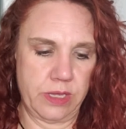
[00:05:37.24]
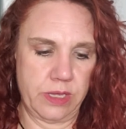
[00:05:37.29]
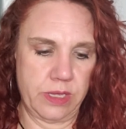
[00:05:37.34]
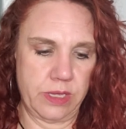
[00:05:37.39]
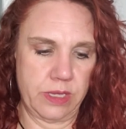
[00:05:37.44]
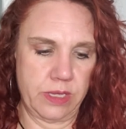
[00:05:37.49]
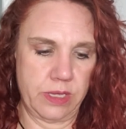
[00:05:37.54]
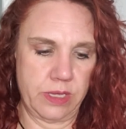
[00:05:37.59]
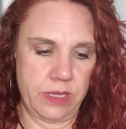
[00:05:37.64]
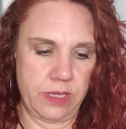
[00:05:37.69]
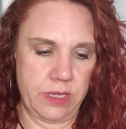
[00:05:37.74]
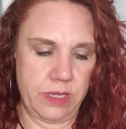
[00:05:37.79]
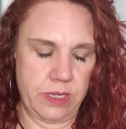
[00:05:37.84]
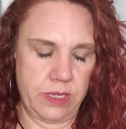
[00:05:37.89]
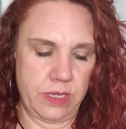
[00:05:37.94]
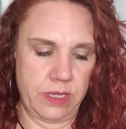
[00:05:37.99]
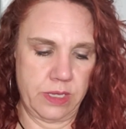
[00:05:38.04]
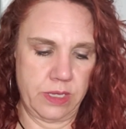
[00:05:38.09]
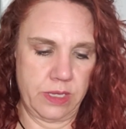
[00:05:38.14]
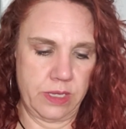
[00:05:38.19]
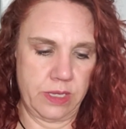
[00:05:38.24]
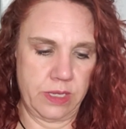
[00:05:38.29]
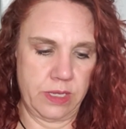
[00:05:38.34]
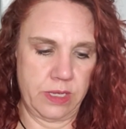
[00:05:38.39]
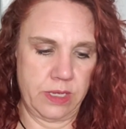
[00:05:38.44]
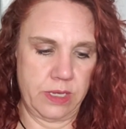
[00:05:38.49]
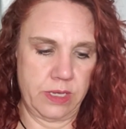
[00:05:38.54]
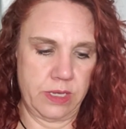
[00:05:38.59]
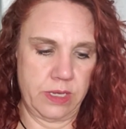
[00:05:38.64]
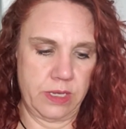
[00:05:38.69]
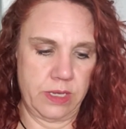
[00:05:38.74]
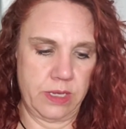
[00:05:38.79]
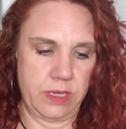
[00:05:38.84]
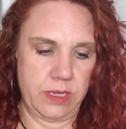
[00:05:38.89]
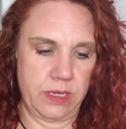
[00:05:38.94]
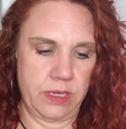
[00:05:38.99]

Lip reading: (no one is talking)